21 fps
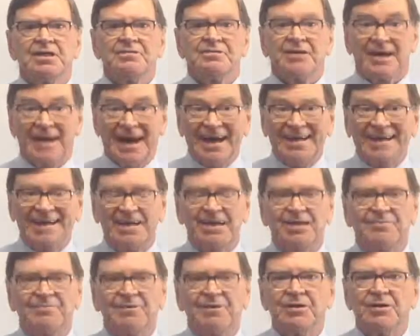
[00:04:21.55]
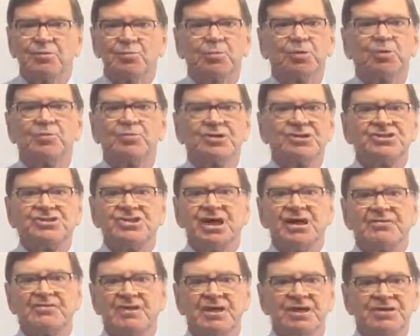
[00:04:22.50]
the gatekeeper, will
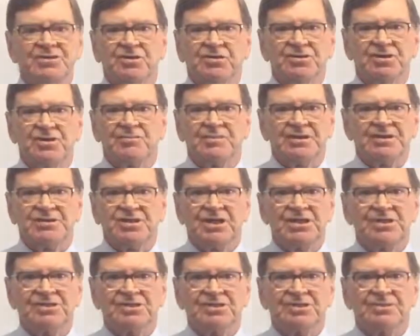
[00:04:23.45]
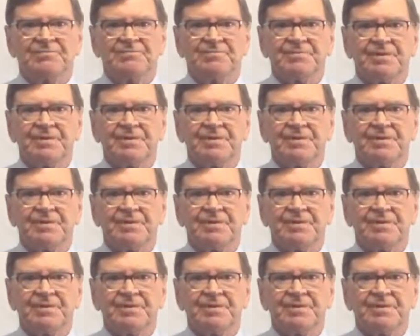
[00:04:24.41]
reject their documentation.